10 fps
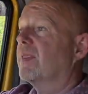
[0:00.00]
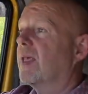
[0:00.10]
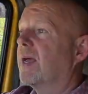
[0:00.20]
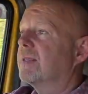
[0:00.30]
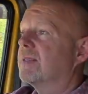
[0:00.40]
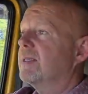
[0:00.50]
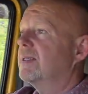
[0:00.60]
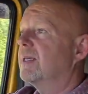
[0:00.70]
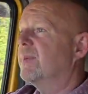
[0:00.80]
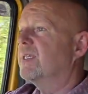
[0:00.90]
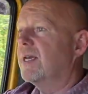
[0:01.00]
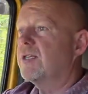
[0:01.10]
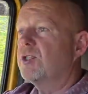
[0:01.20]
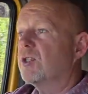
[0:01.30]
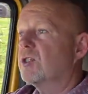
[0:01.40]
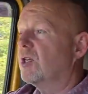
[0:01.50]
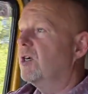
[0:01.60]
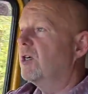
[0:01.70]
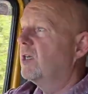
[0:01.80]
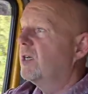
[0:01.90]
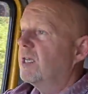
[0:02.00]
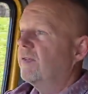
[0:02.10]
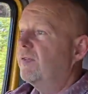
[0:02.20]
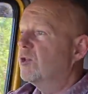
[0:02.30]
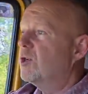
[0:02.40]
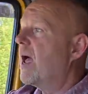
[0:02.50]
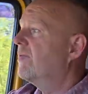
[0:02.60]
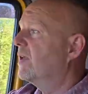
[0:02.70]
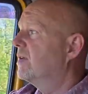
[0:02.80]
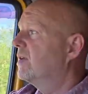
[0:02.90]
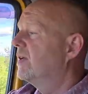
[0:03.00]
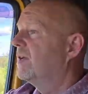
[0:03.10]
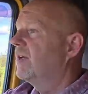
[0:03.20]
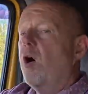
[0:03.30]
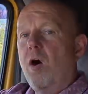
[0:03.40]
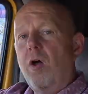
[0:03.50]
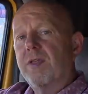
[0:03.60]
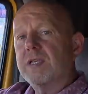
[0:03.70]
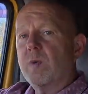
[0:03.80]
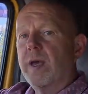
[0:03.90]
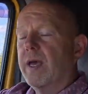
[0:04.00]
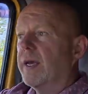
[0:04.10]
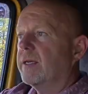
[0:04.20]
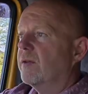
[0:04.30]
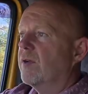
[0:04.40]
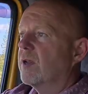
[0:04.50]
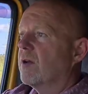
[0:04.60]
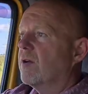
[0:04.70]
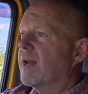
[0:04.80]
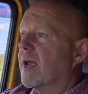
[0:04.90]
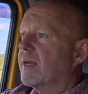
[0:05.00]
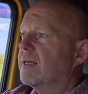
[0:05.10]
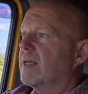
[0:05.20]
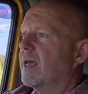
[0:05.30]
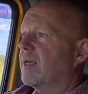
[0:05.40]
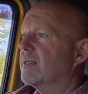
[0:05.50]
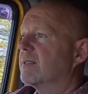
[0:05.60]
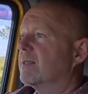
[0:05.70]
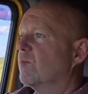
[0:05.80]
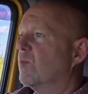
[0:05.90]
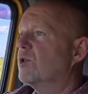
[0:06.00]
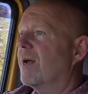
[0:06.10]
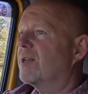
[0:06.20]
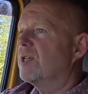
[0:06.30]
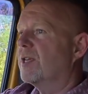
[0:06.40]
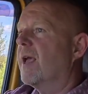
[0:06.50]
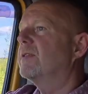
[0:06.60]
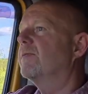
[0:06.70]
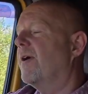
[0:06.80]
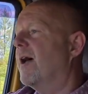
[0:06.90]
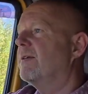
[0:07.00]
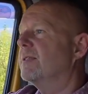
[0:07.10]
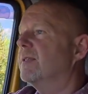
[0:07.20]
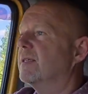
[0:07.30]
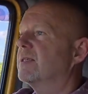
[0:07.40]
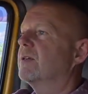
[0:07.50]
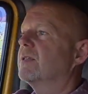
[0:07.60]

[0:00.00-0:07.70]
that is a limitation. So if you're driving all this way and you've only got 90 days, would you actually get as far as this?